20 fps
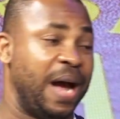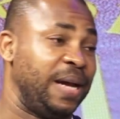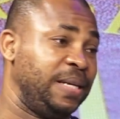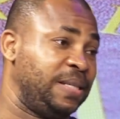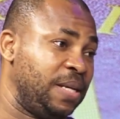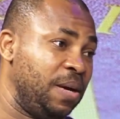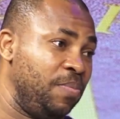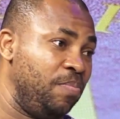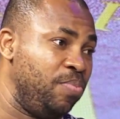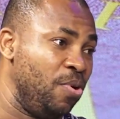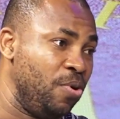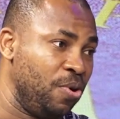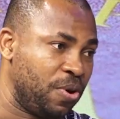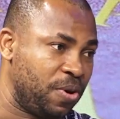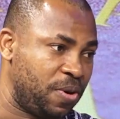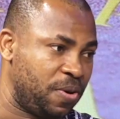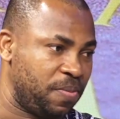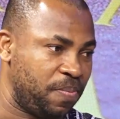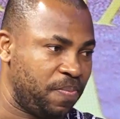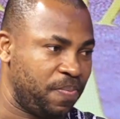a book,
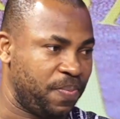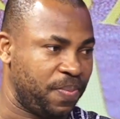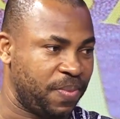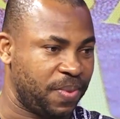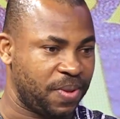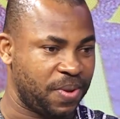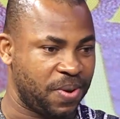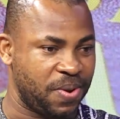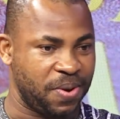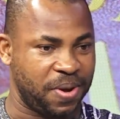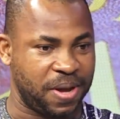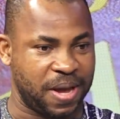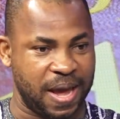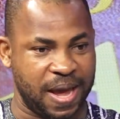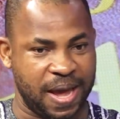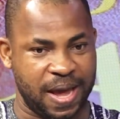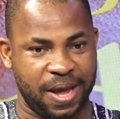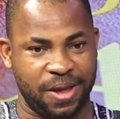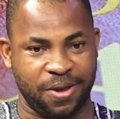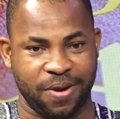
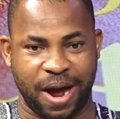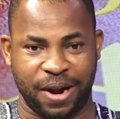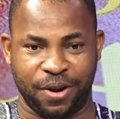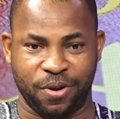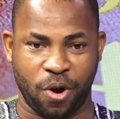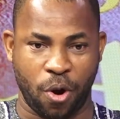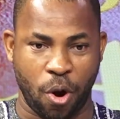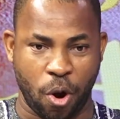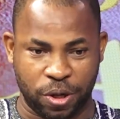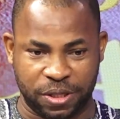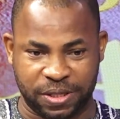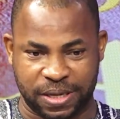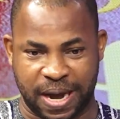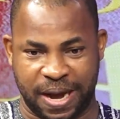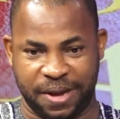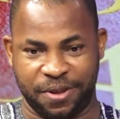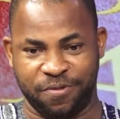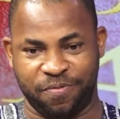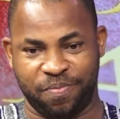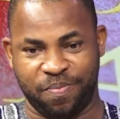okay, you're an author,
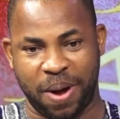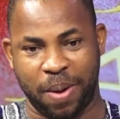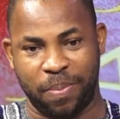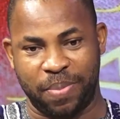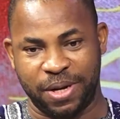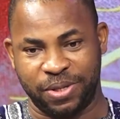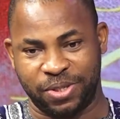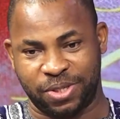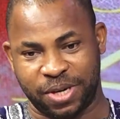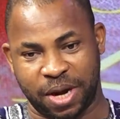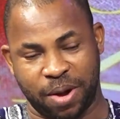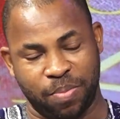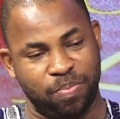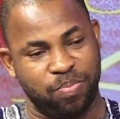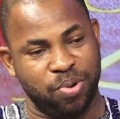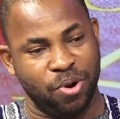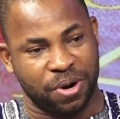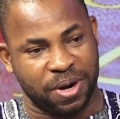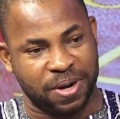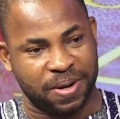you've published a
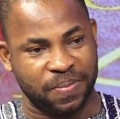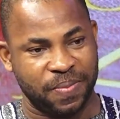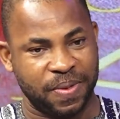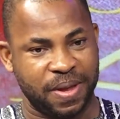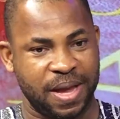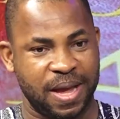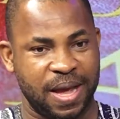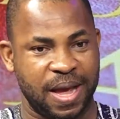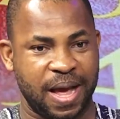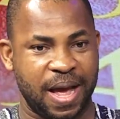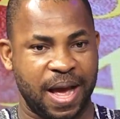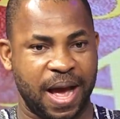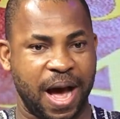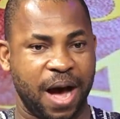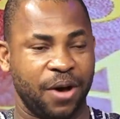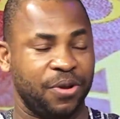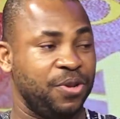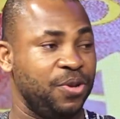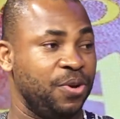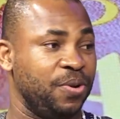book, how
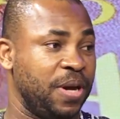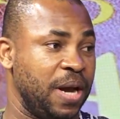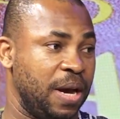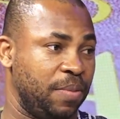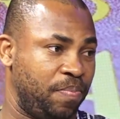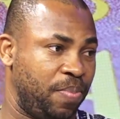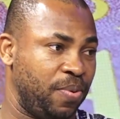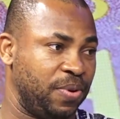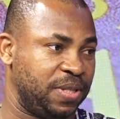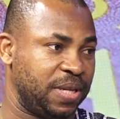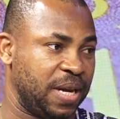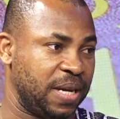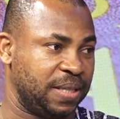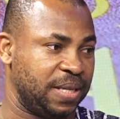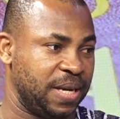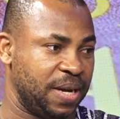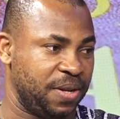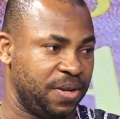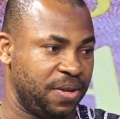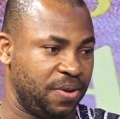do you get
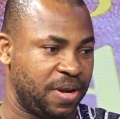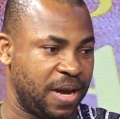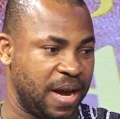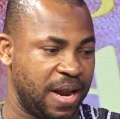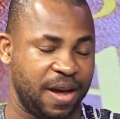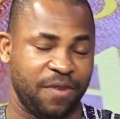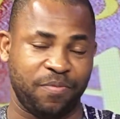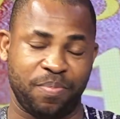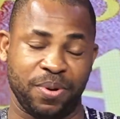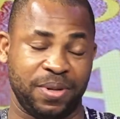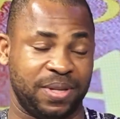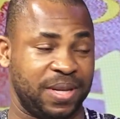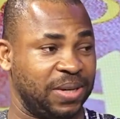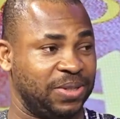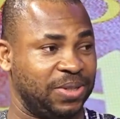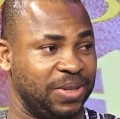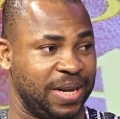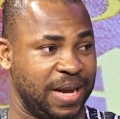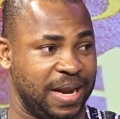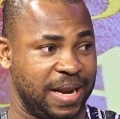protected? You can have
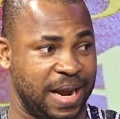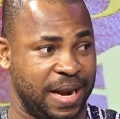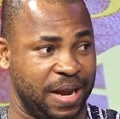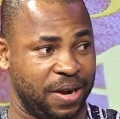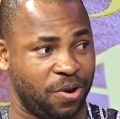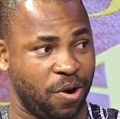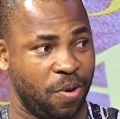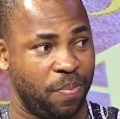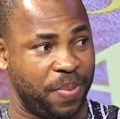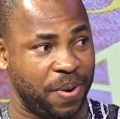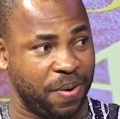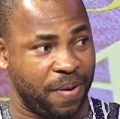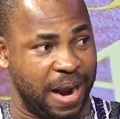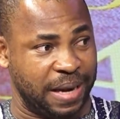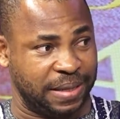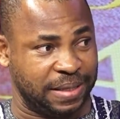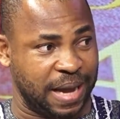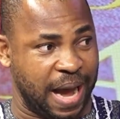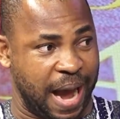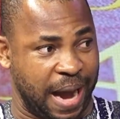protection under the
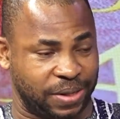Copyright Act.